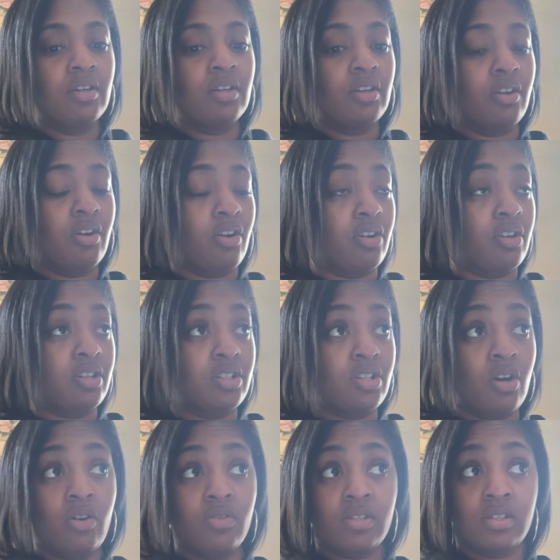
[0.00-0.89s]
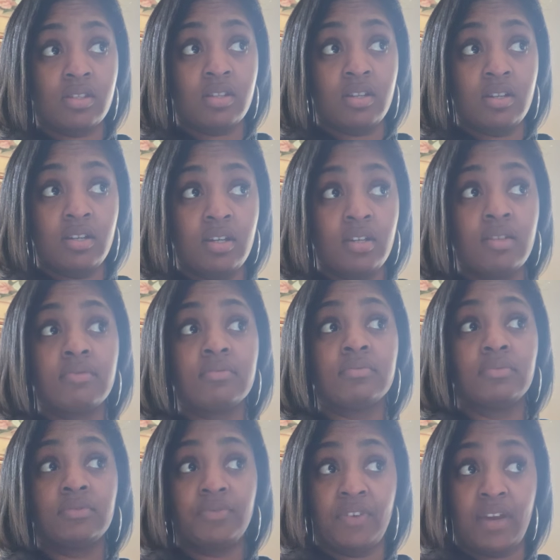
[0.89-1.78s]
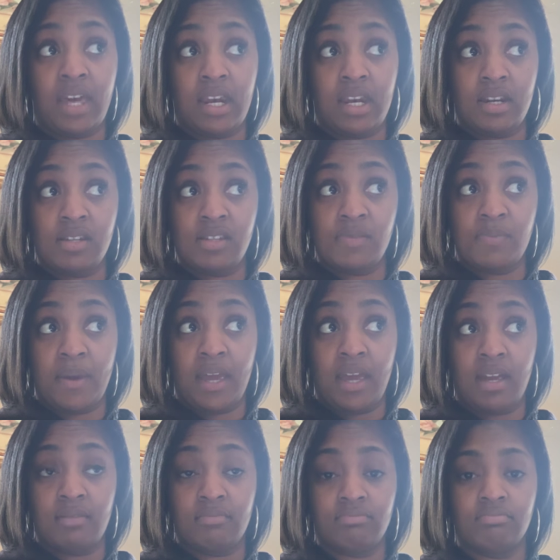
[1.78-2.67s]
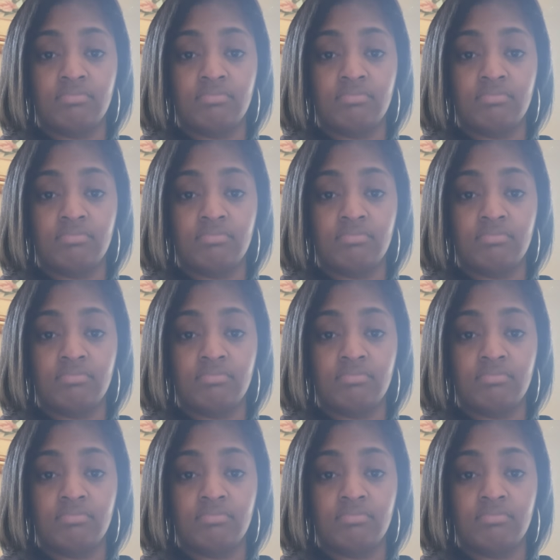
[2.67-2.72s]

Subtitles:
Curl your toes is good. Fanning is bad.